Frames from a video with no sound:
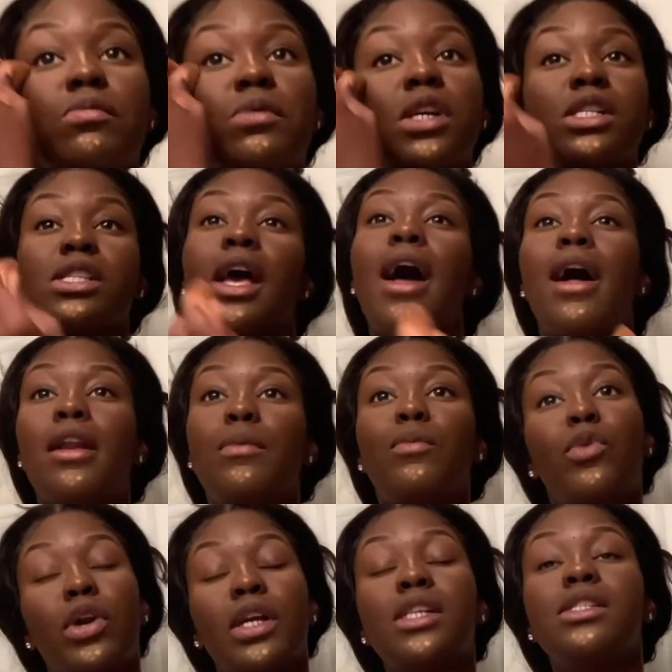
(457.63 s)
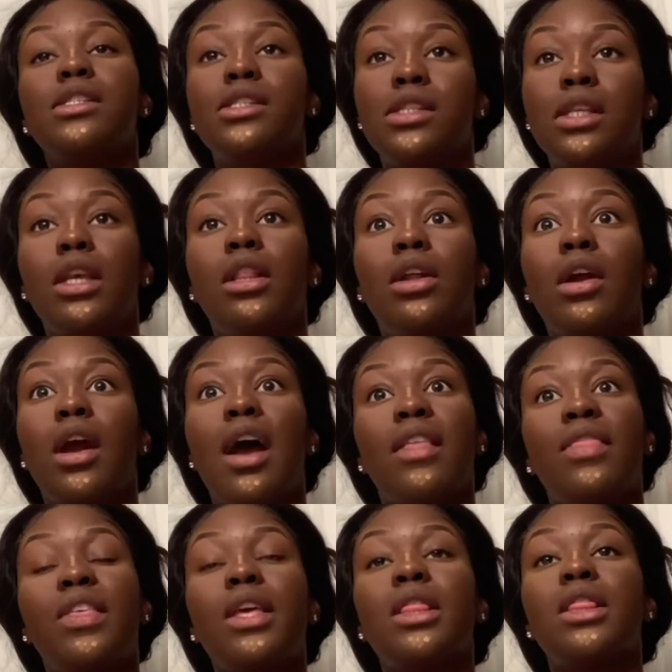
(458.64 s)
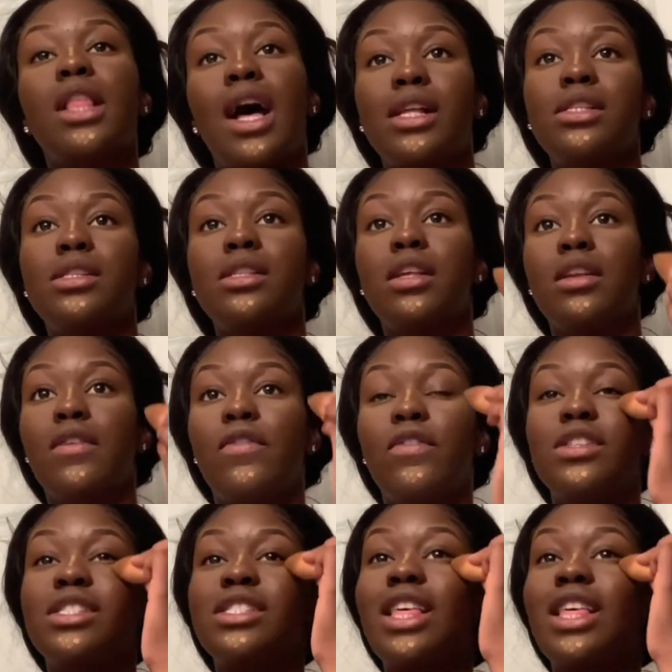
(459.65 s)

because I added more concealer. I think that's the difference